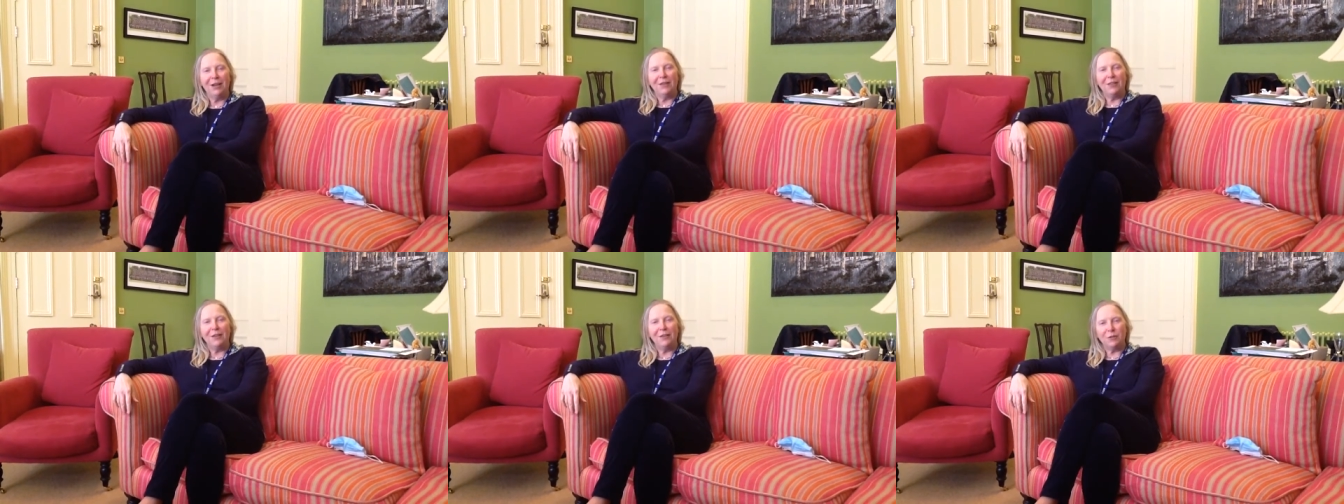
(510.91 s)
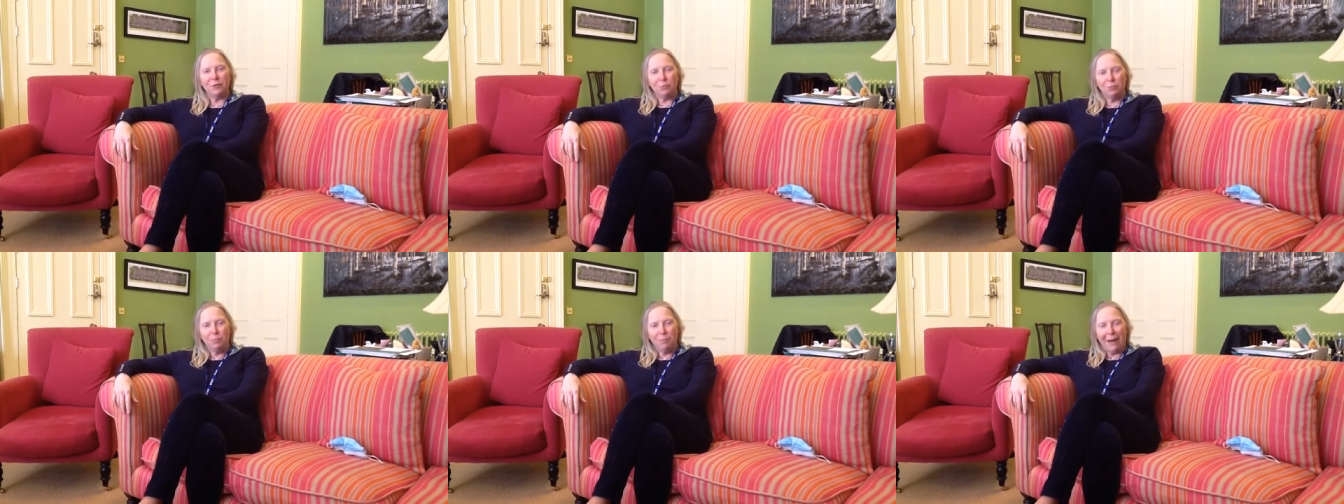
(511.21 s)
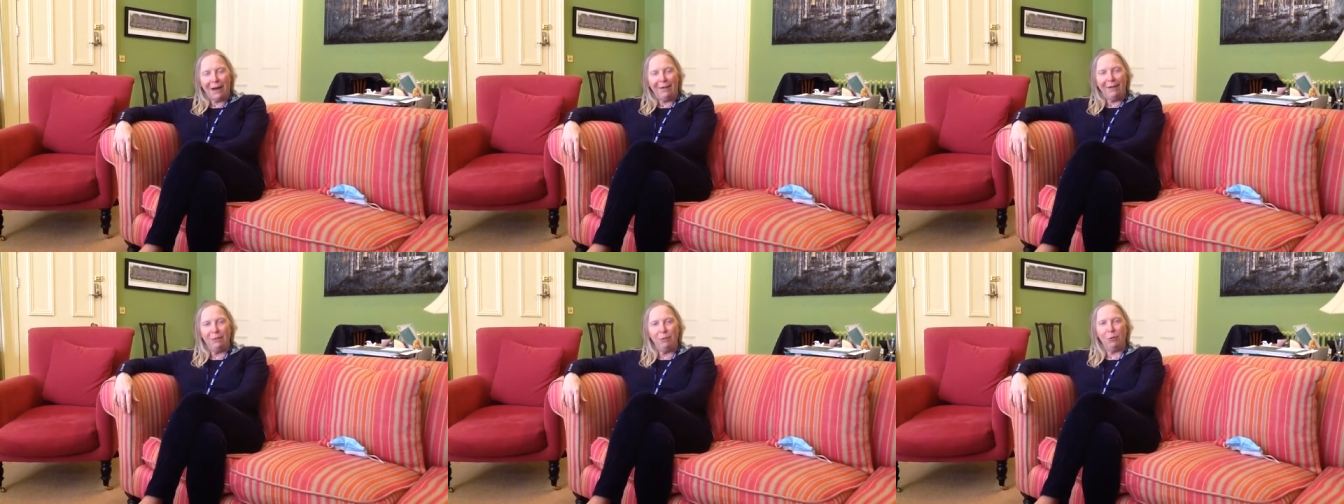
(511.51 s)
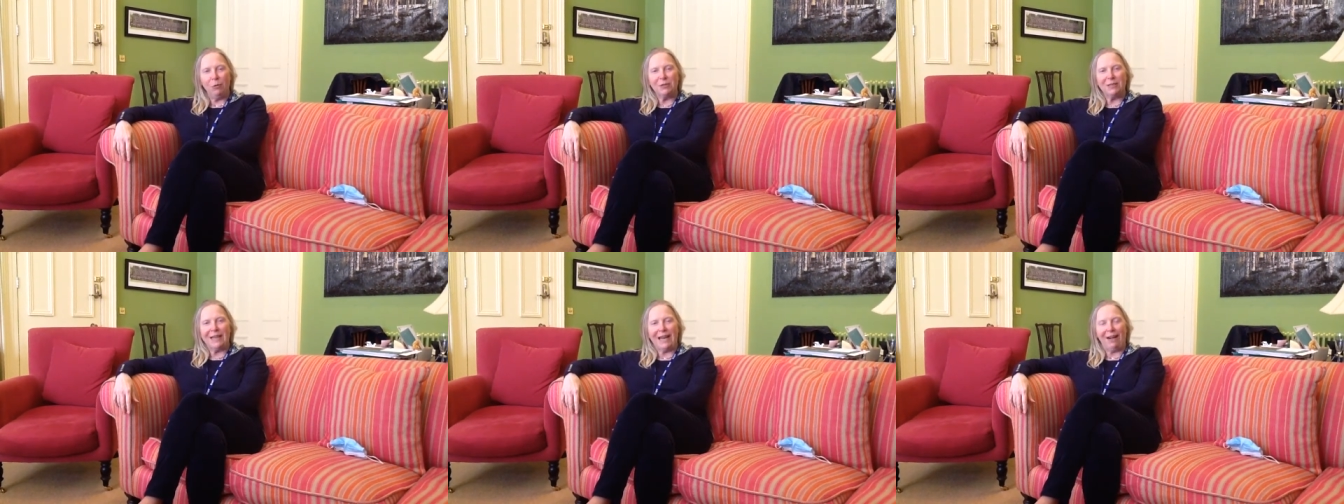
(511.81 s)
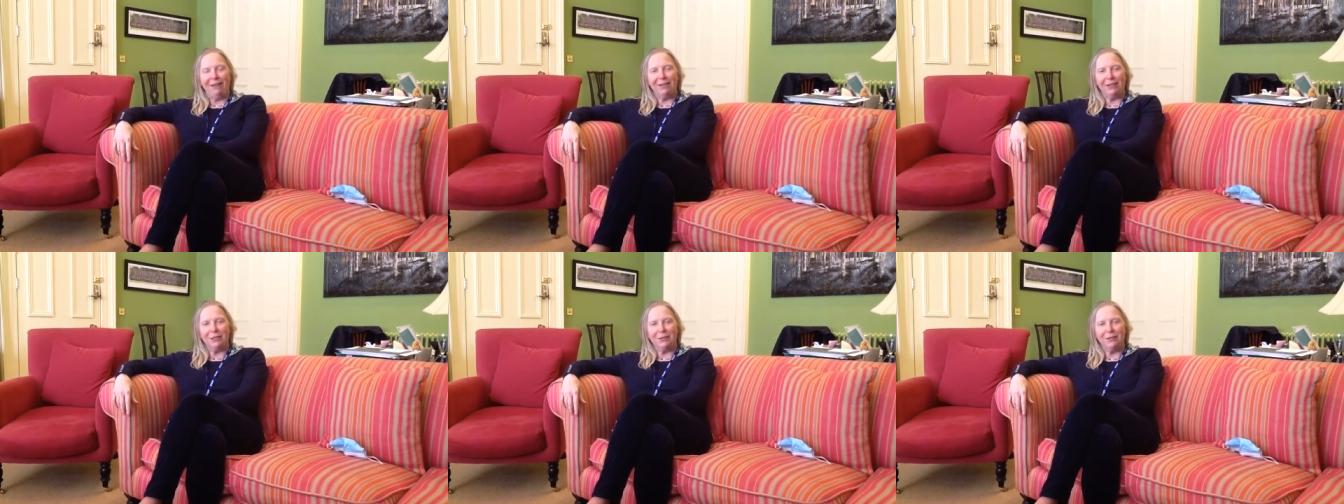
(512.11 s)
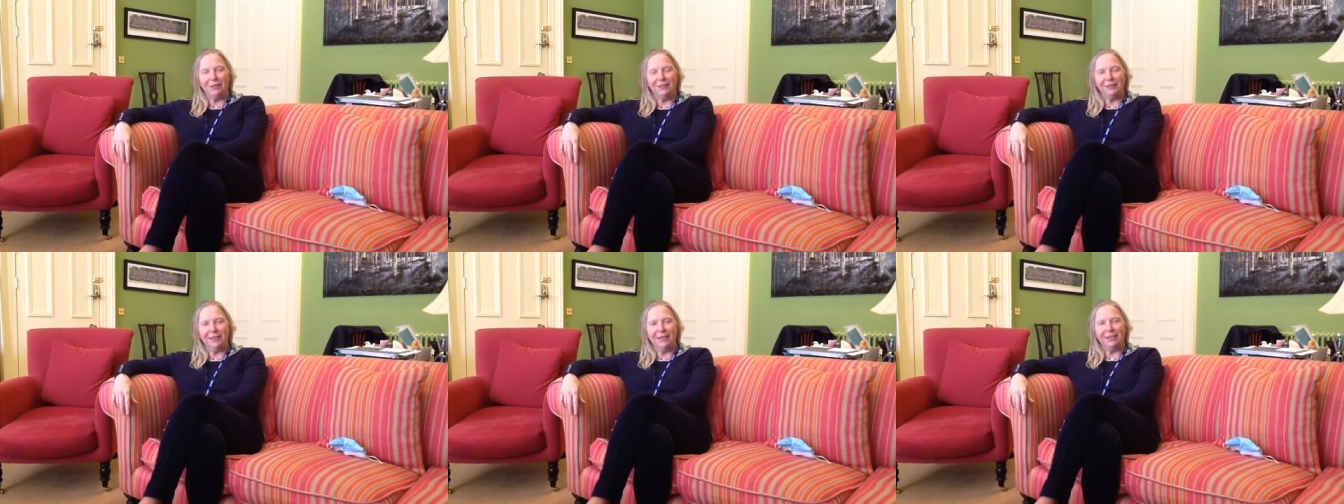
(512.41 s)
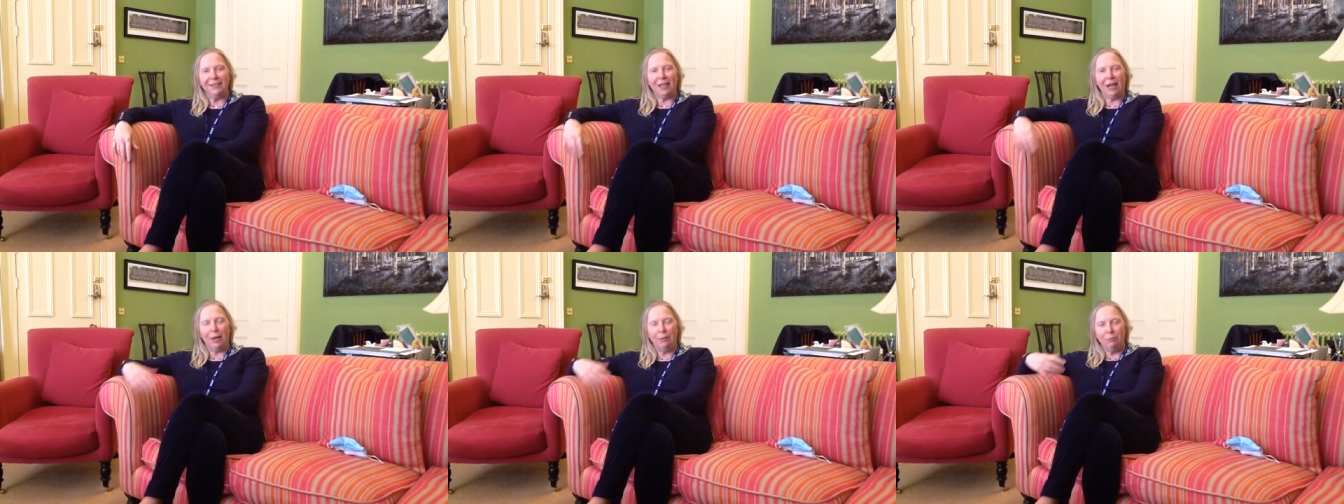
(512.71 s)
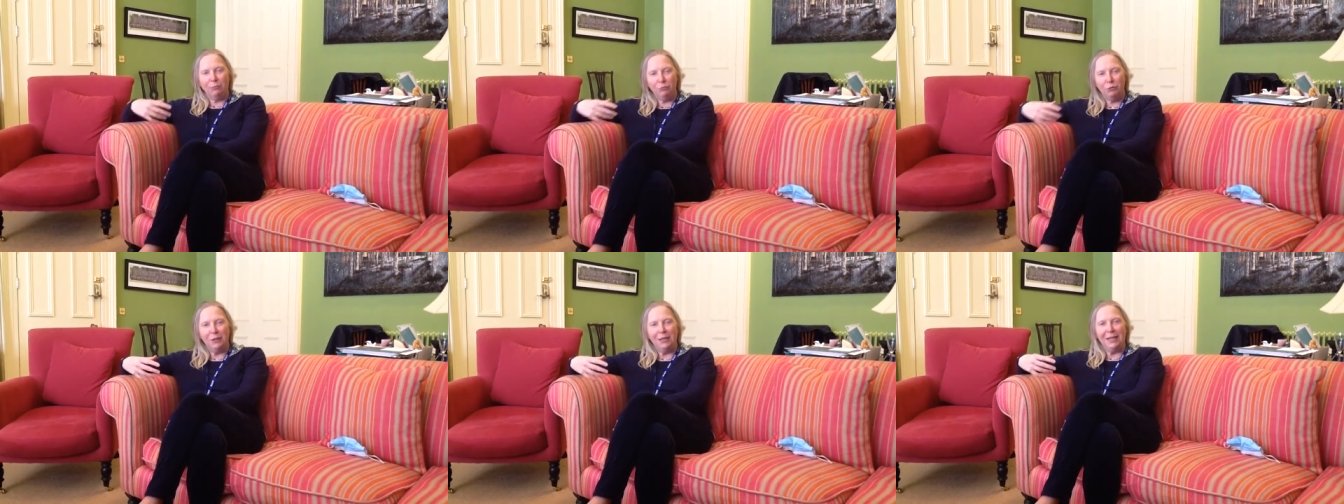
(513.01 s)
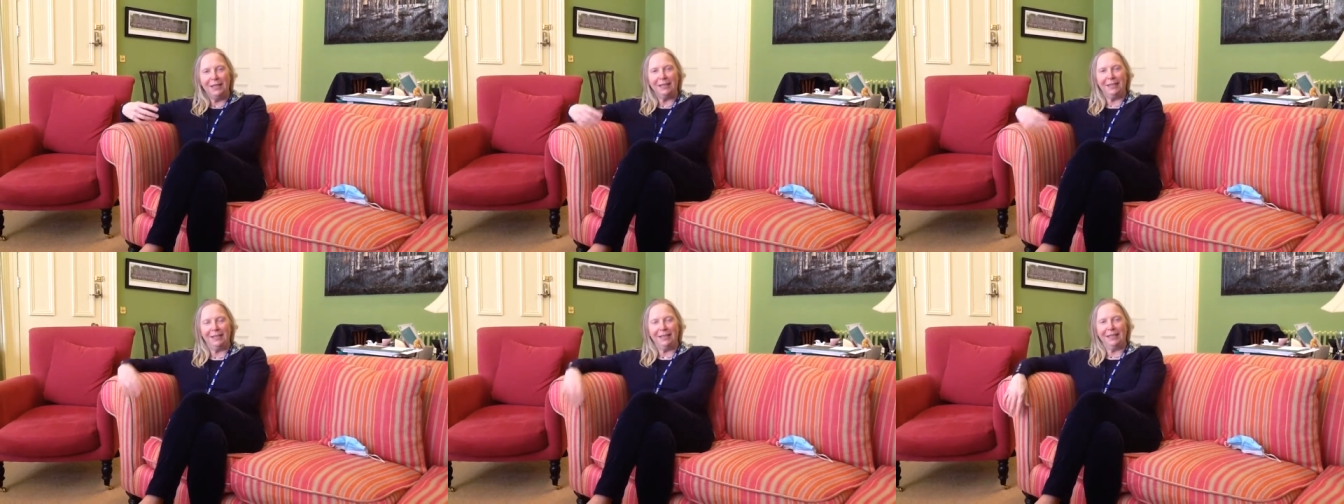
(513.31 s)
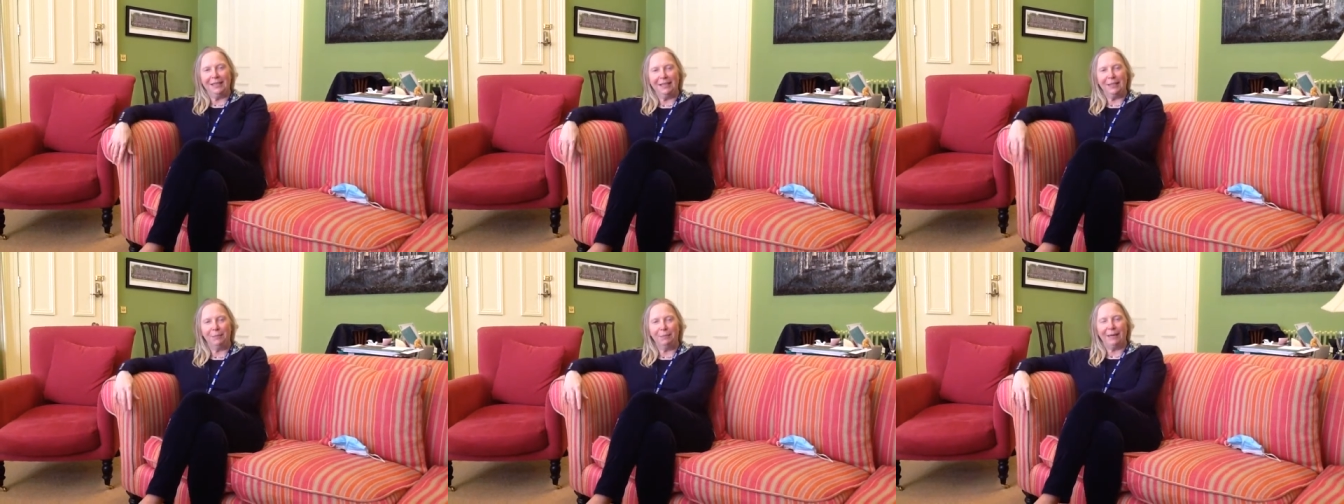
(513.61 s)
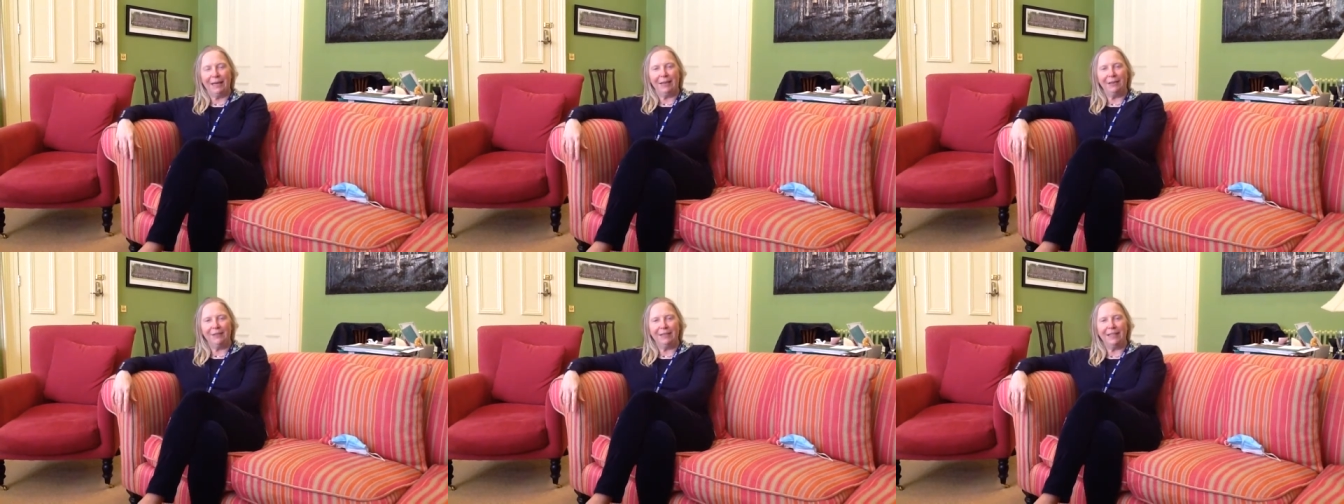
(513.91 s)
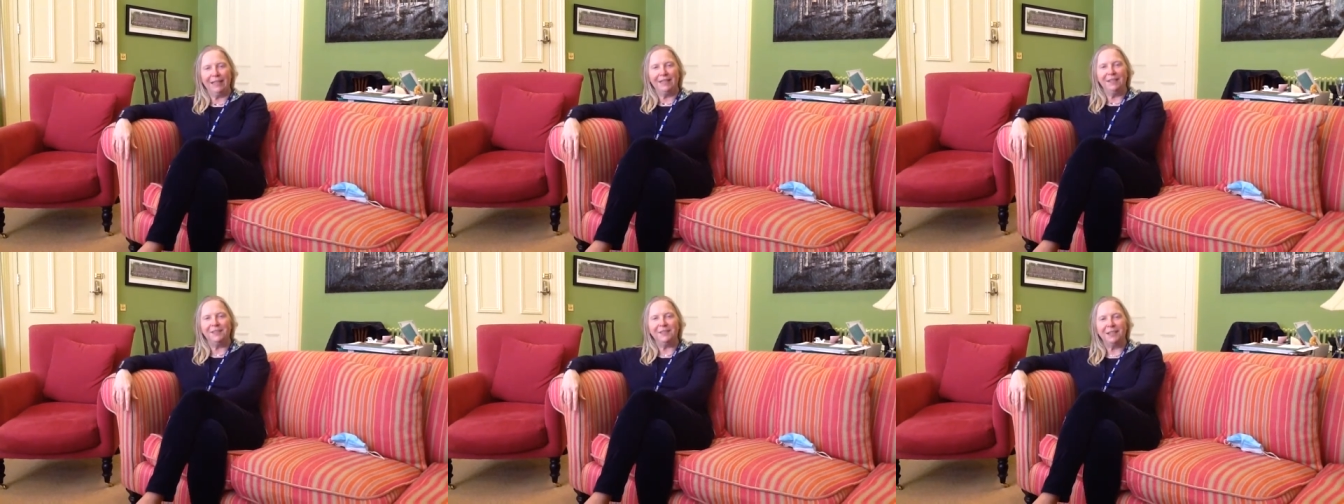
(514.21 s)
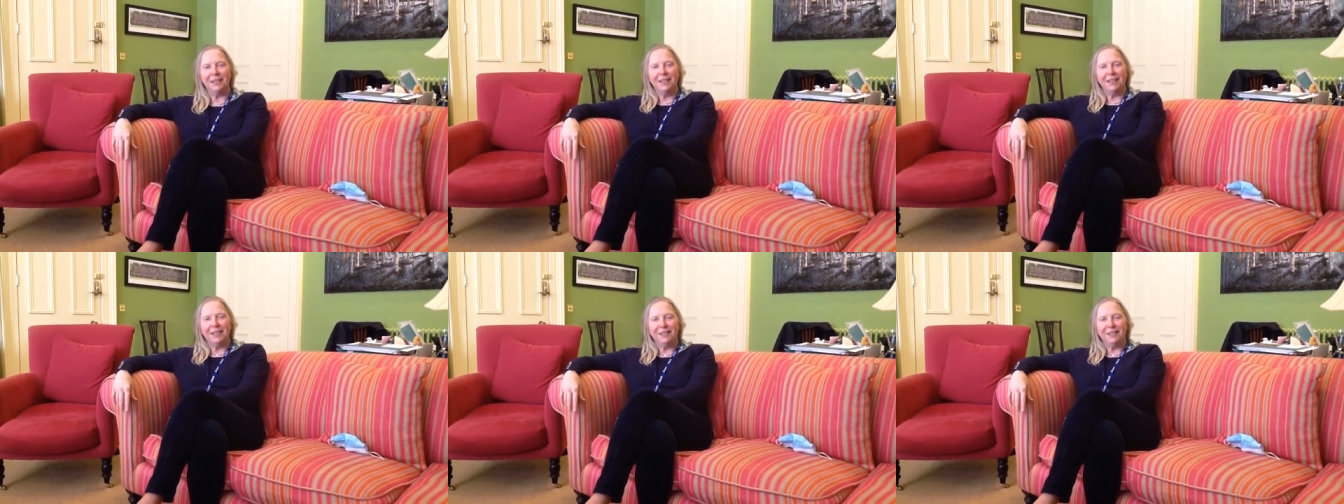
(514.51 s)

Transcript: the Mary Ward characteristic that I'm really thinking about is